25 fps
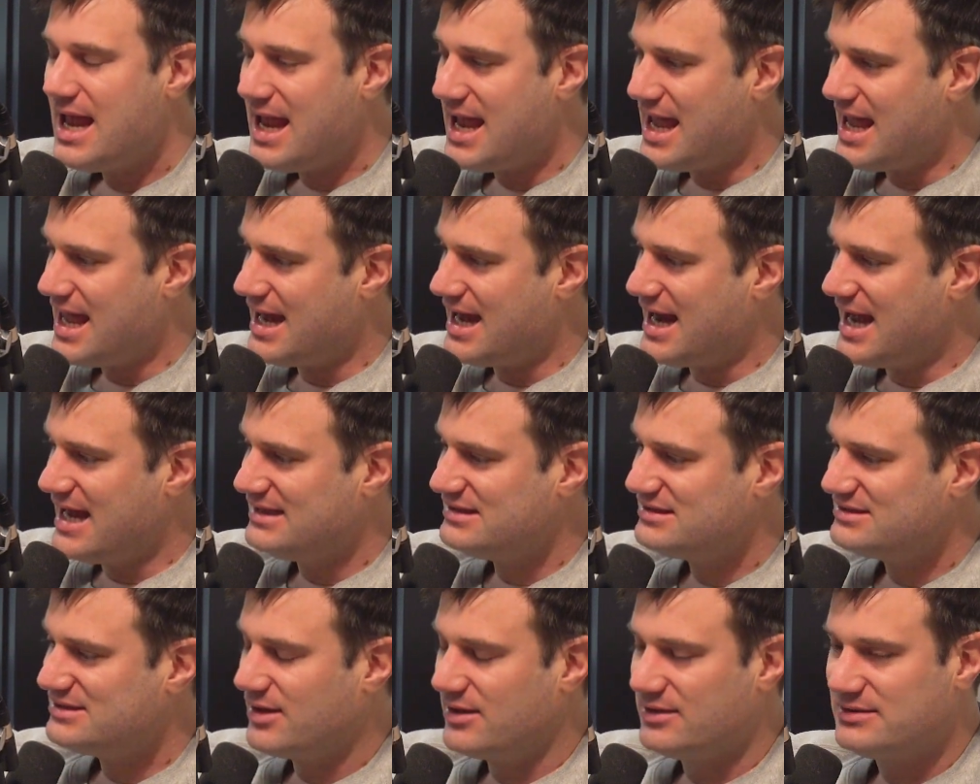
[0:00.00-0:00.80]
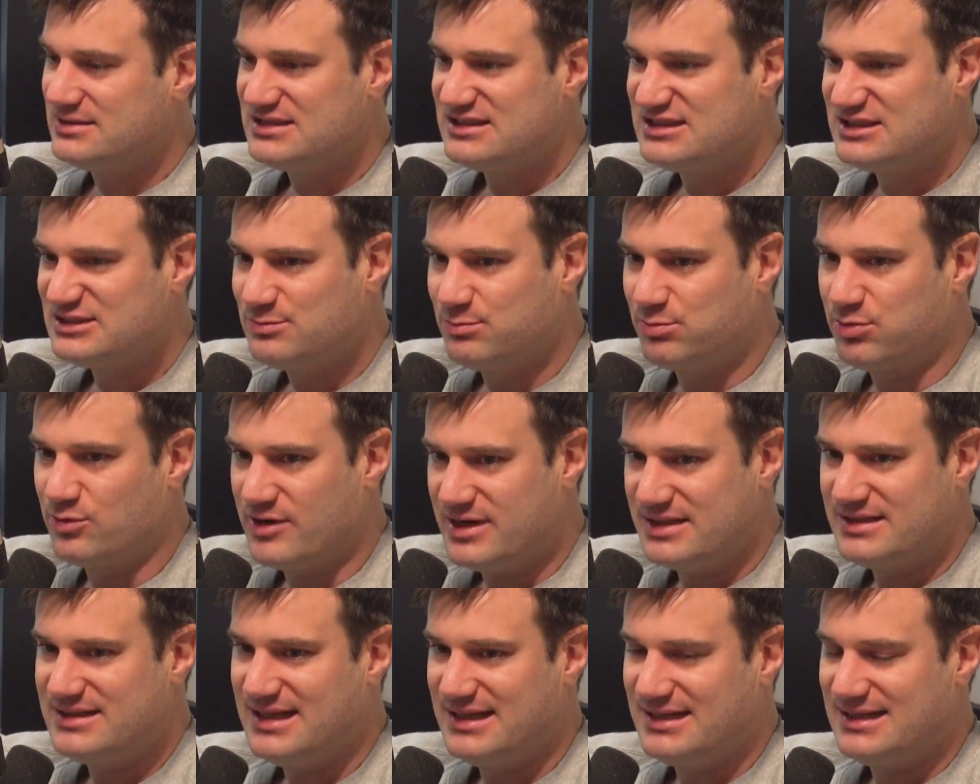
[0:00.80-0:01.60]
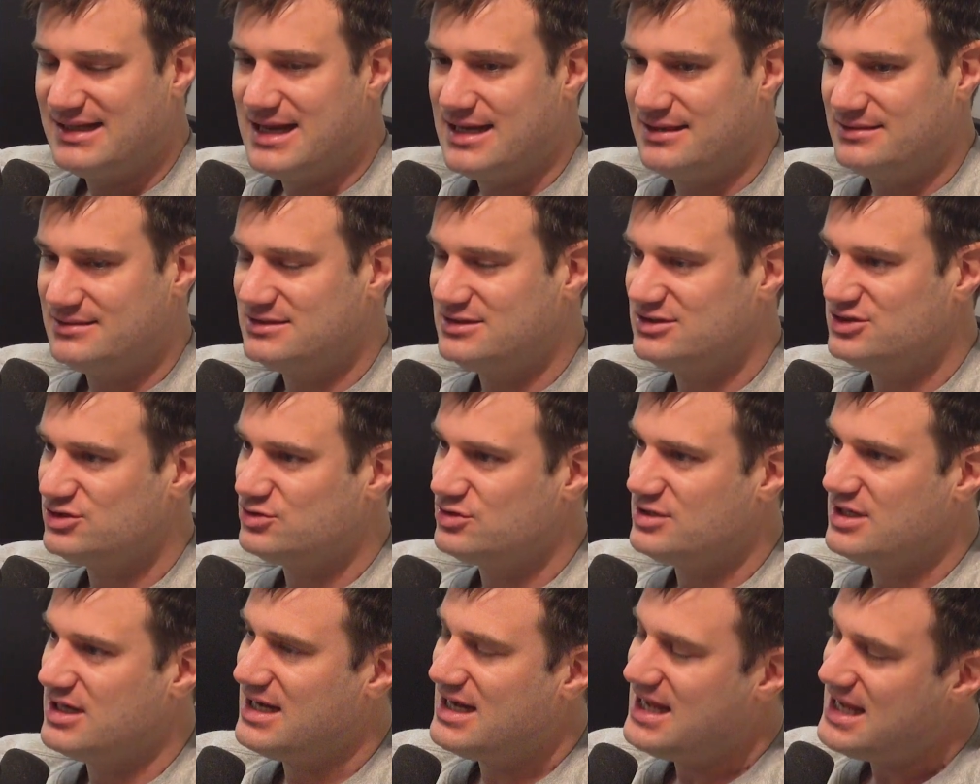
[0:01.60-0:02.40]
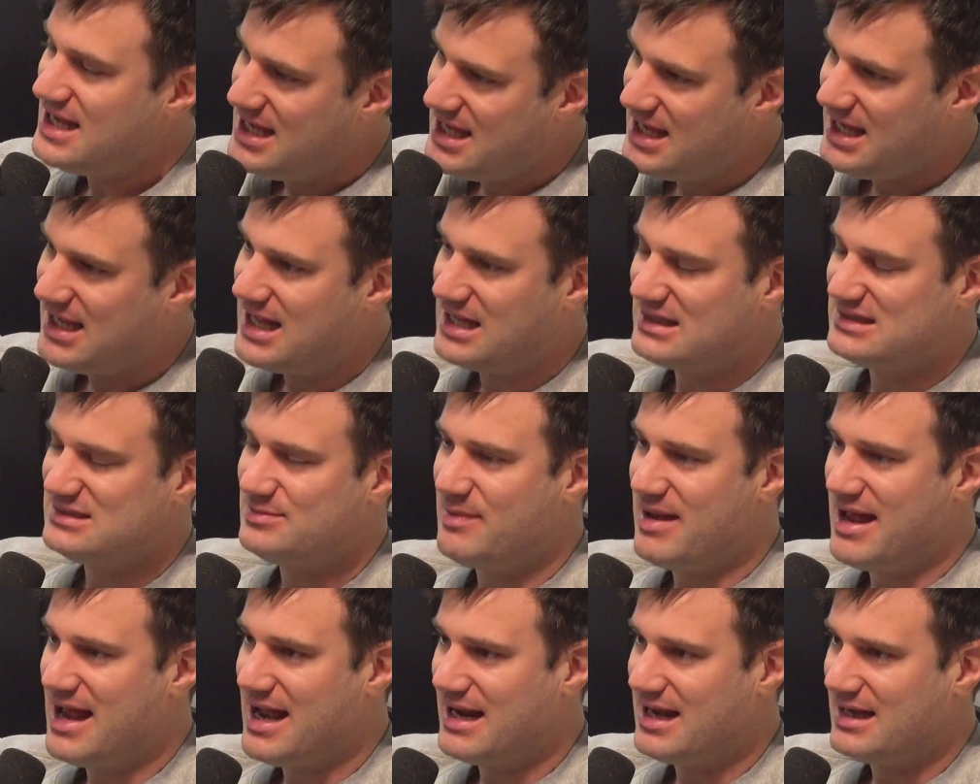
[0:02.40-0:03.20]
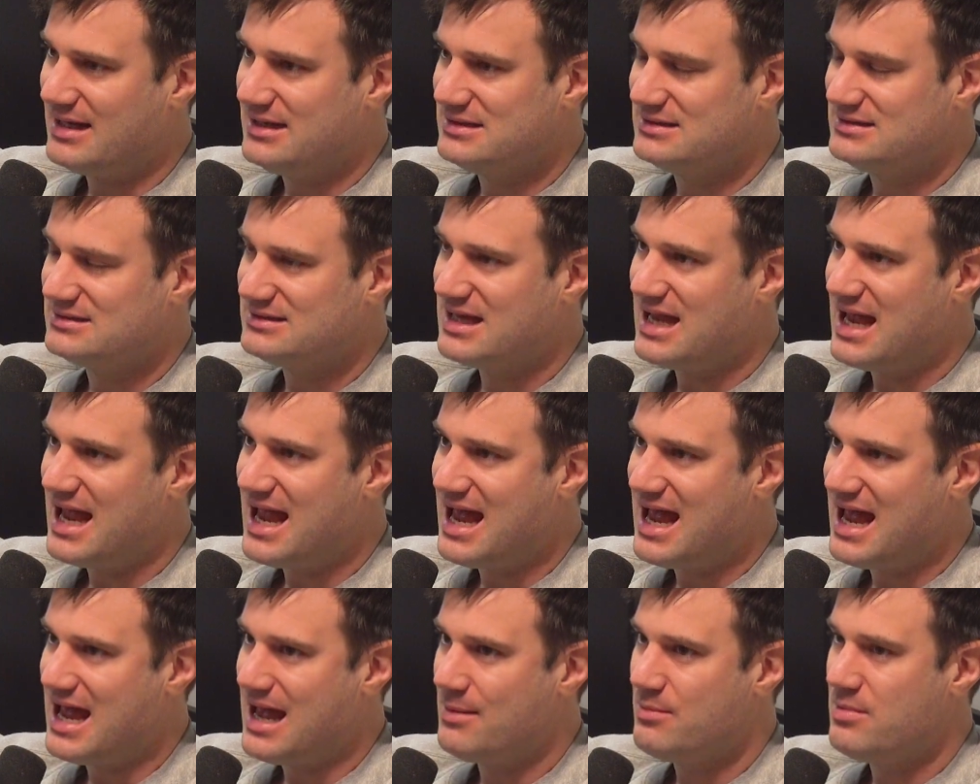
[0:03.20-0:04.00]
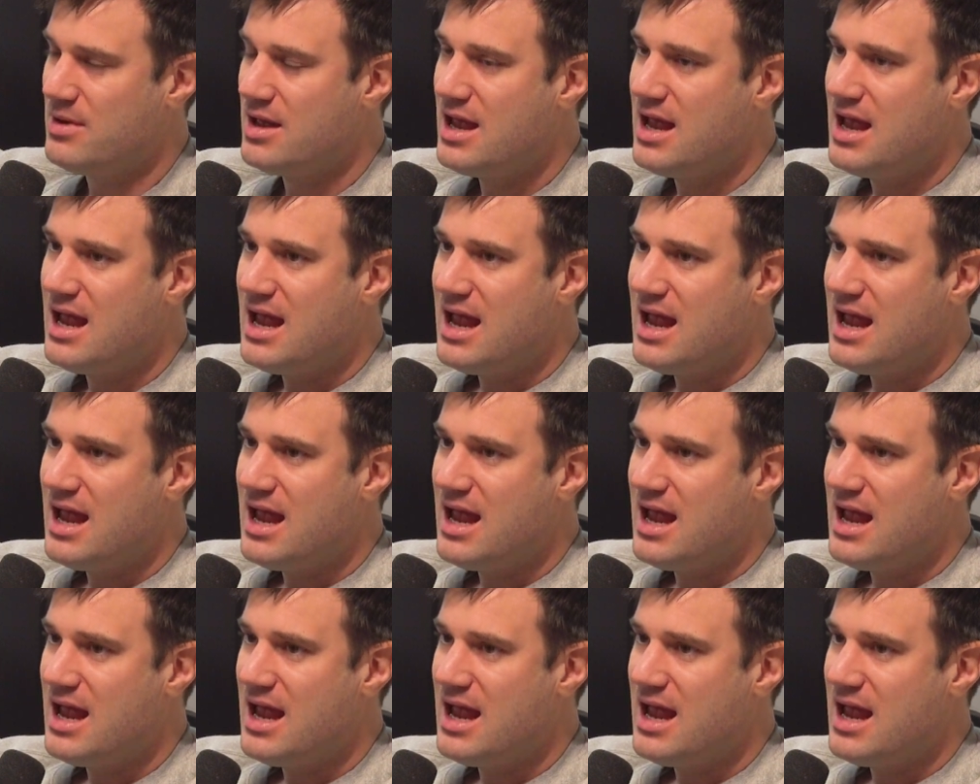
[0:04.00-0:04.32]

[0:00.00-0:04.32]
And I start sprinting down the street. He gets back in his cab